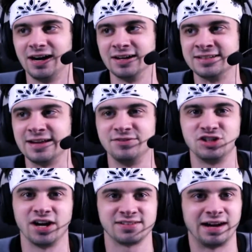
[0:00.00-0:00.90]
David
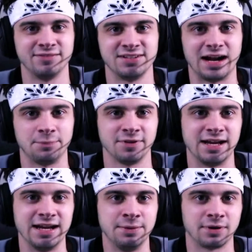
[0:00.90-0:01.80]
Johnson obviously not
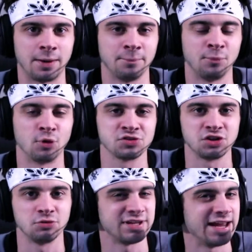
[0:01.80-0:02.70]
playing, but I'm more
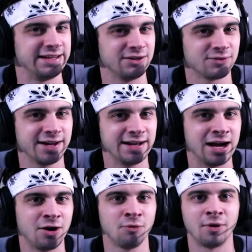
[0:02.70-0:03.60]
so tanking right
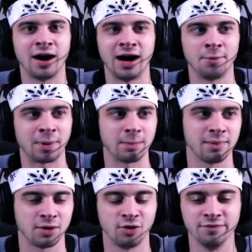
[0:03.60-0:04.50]
now. I'll probably
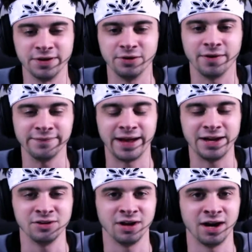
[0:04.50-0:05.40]
make a whole video on
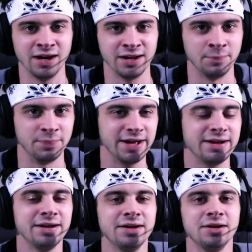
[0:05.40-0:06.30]
that in a
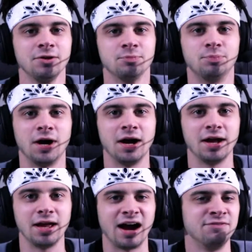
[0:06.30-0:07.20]
bit.
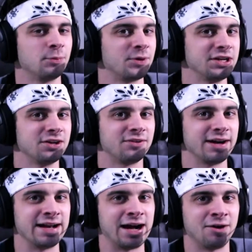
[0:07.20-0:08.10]
But I feel pretty good right
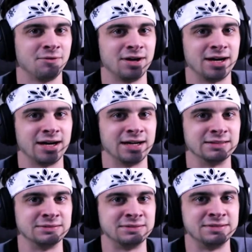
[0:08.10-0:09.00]
now,
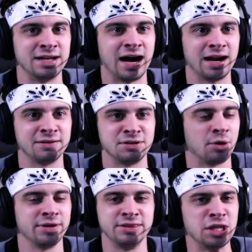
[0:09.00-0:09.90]
not
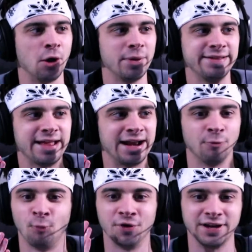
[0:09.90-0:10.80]
knowing that
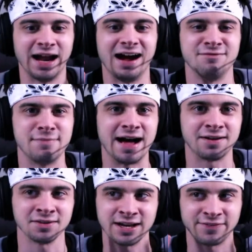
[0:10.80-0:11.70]
it wouldn't have
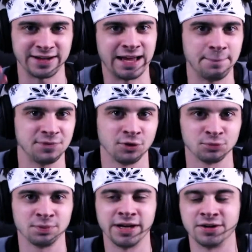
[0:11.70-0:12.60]
mattered if I kept those
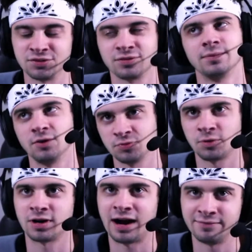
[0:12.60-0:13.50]
players for the most
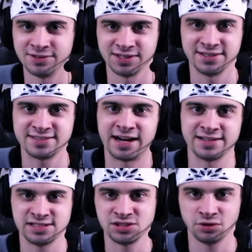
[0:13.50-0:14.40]
part. Obviously, it's
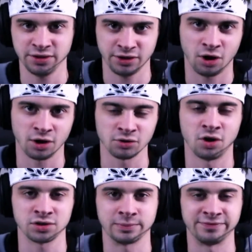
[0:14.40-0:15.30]
Dynasty, so there are
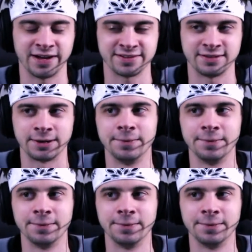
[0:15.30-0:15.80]
long-term effects here.